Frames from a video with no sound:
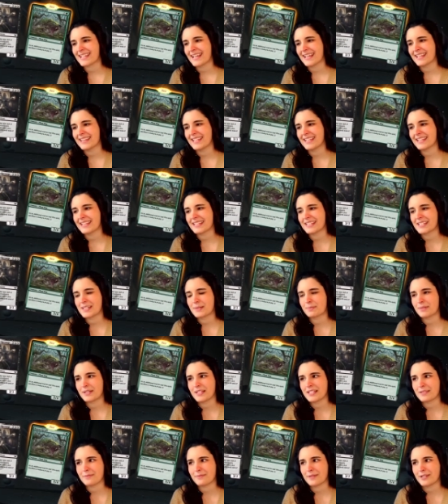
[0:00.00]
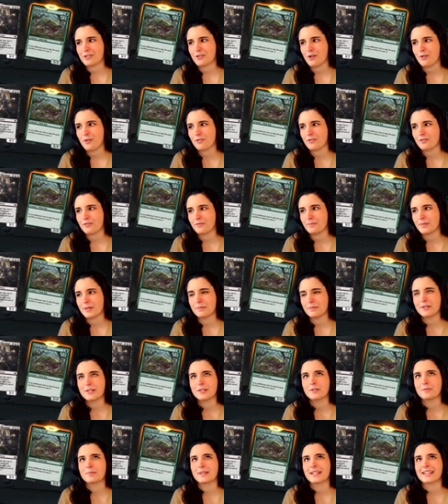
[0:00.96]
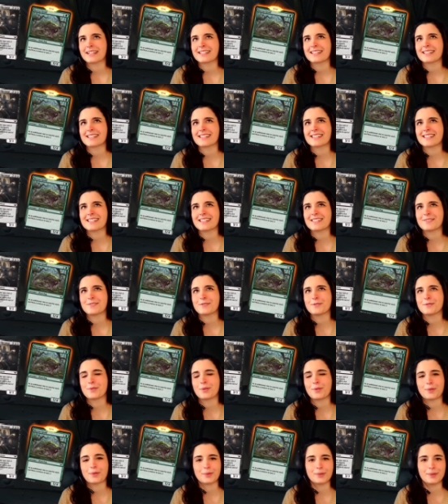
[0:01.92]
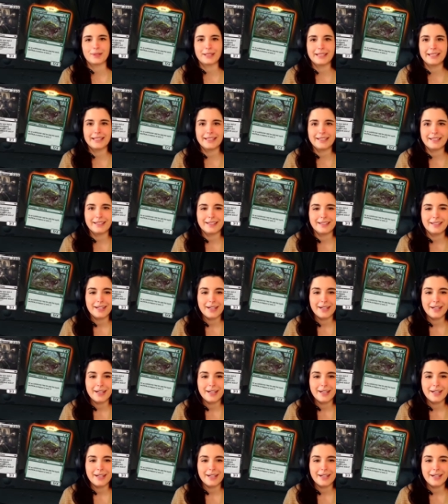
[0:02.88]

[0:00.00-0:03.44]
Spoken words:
I think this brings my total Biblioplexes to 3.